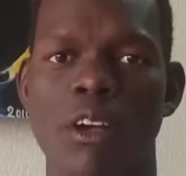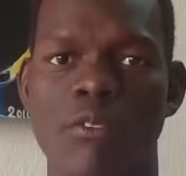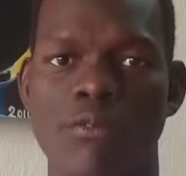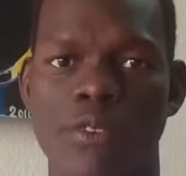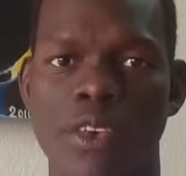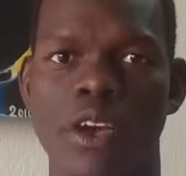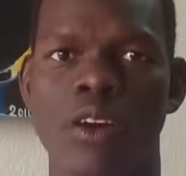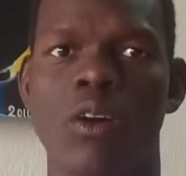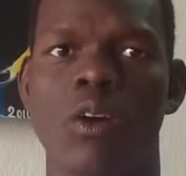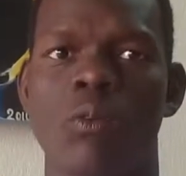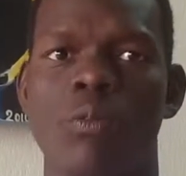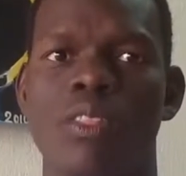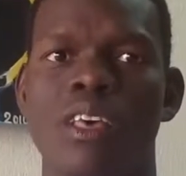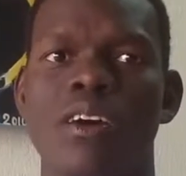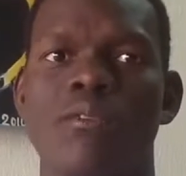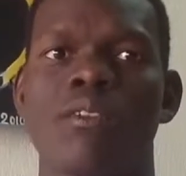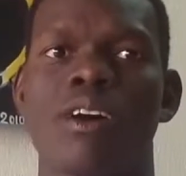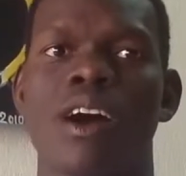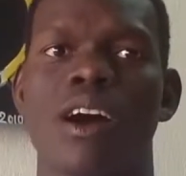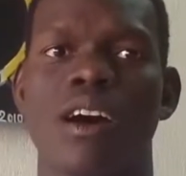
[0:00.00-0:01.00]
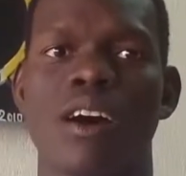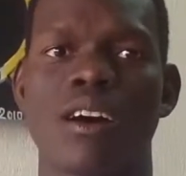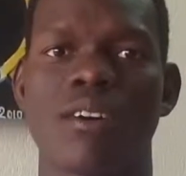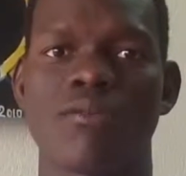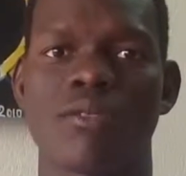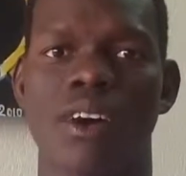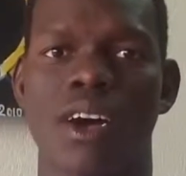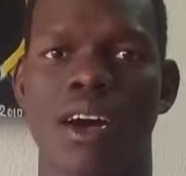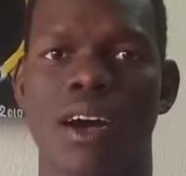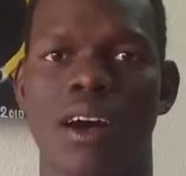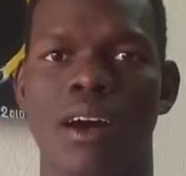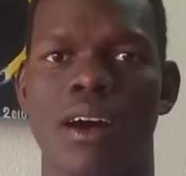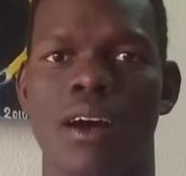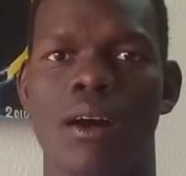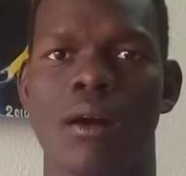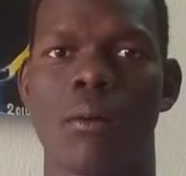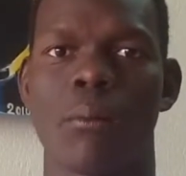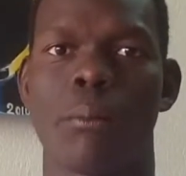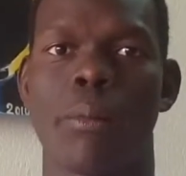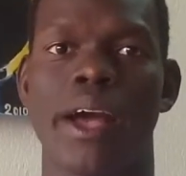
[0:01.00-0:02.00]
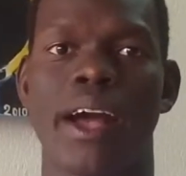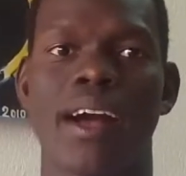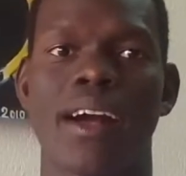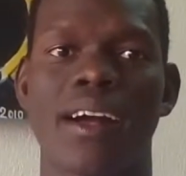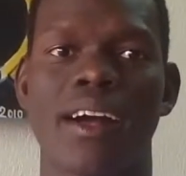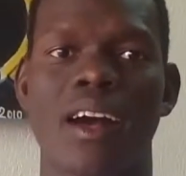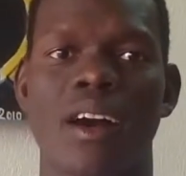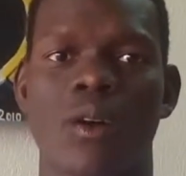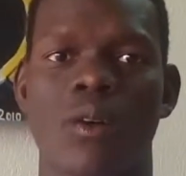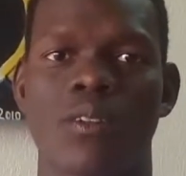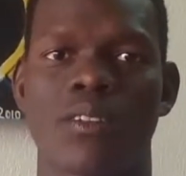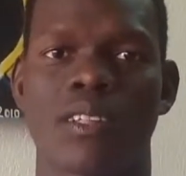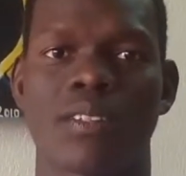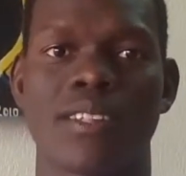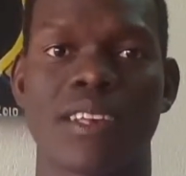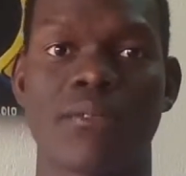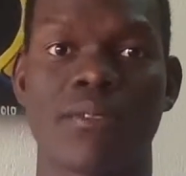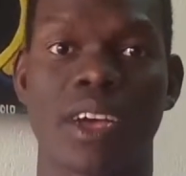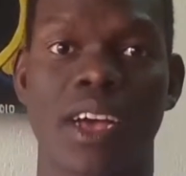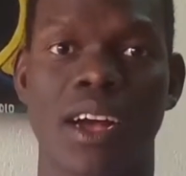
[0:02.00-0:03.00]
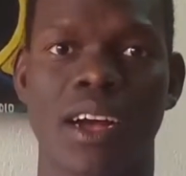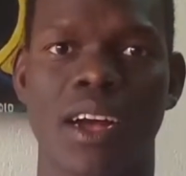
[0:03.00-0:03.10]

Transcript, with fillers: few of them have uh, bank accounts, saving